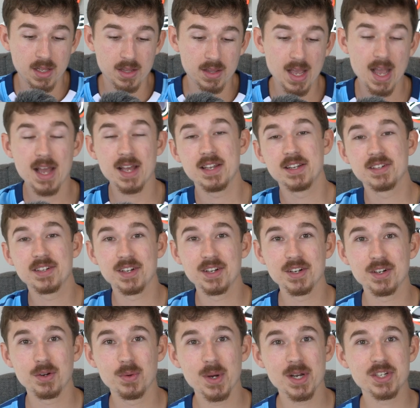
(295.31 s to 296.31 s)
That is a
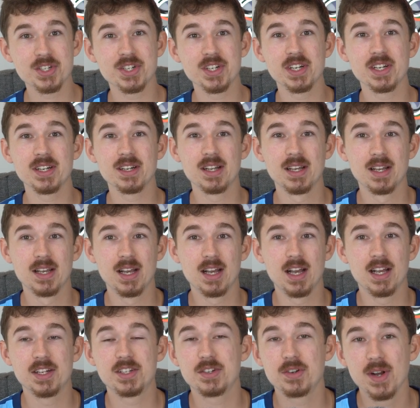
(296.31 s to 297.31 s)
good
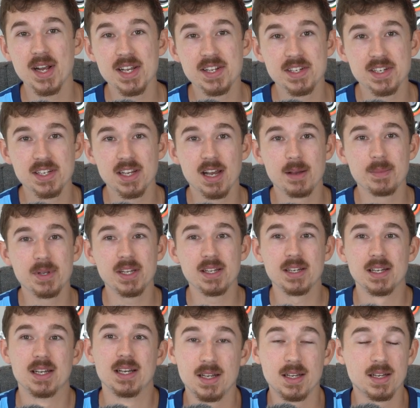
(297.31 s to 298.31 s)
question. It's crazy. I
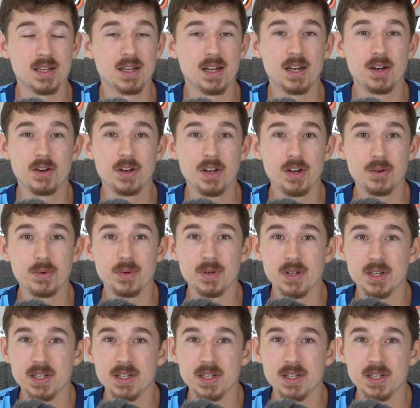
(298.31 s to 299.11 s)
don't know.